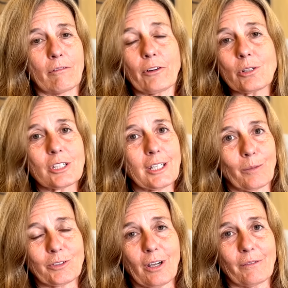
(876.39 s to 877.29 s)
First
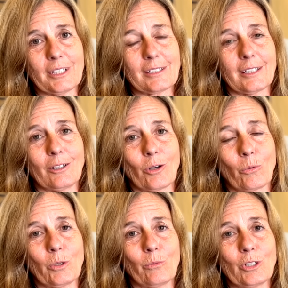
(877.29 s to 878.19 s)
steps, obviously, are
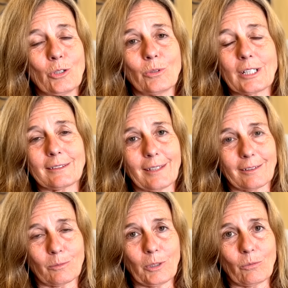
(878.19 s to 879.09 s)
we do an
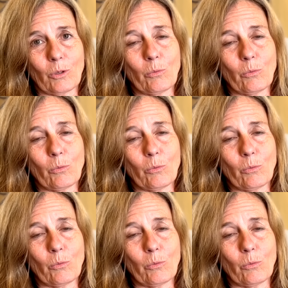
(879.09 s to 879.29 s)
assessment.